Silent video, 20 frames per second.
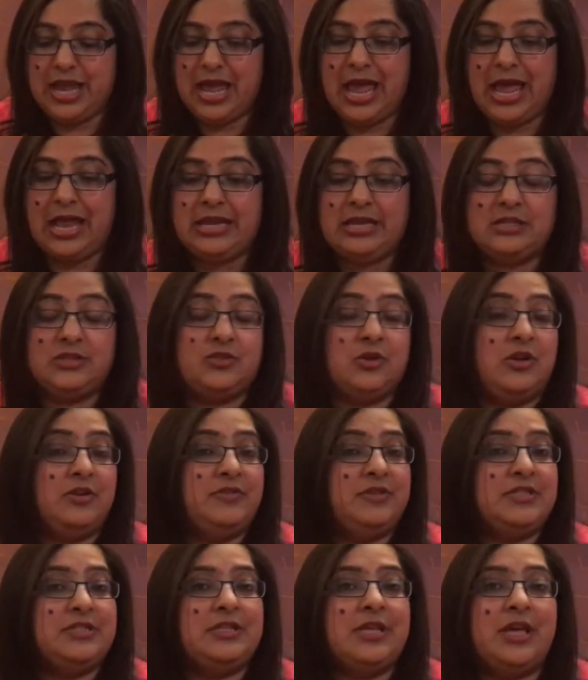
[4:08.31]
and it's
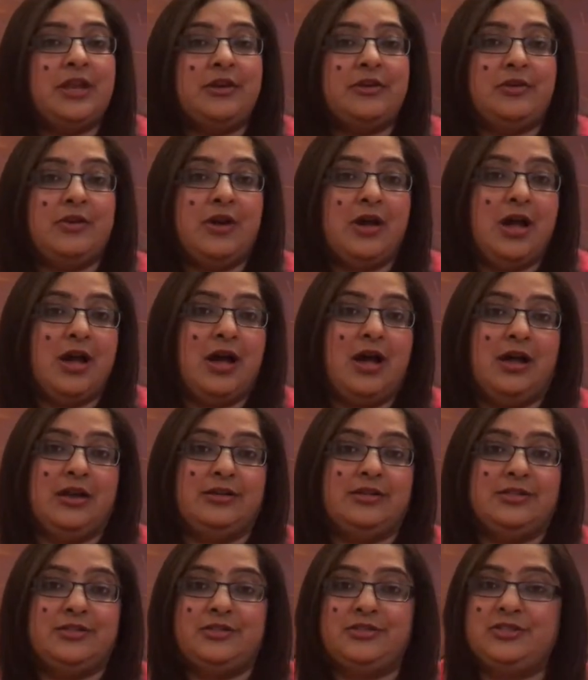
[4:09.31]
always there in your
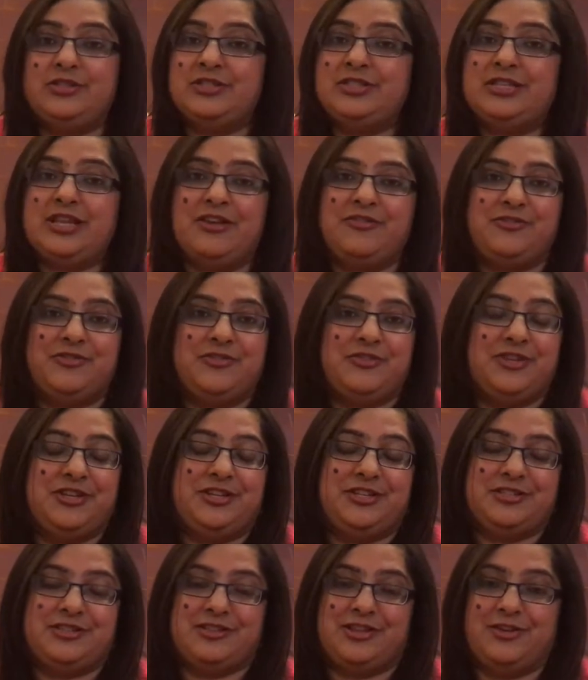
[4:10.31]
heart. You just have to
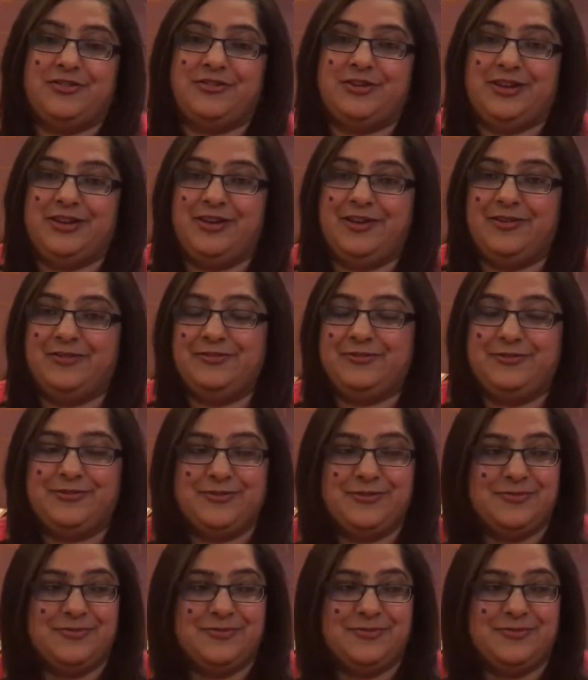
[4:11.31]
rediscover love.